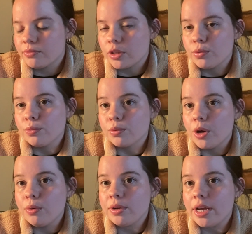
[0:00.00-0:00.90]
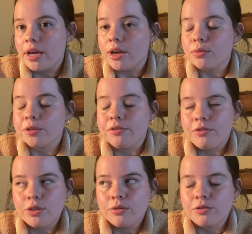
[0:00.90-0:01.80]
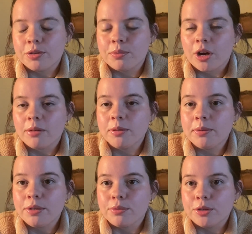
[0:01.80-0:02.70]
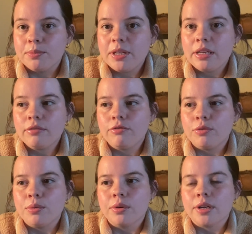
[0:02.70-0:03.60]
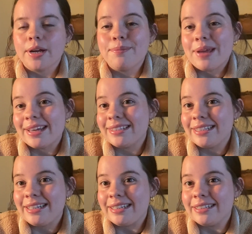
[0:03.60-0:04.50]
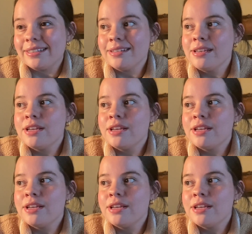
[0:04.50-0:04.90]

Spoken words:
wrote a review for Probably Ruby for a magazine.